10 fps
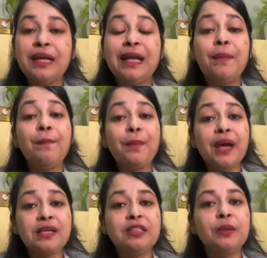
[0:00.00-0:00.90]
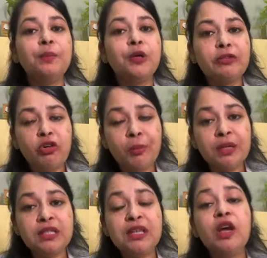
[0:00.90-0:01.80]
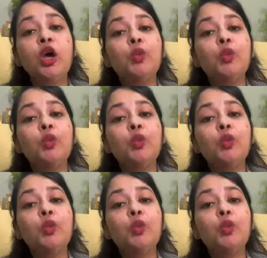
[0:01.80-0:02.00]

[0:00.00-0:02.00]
that impairs their performance,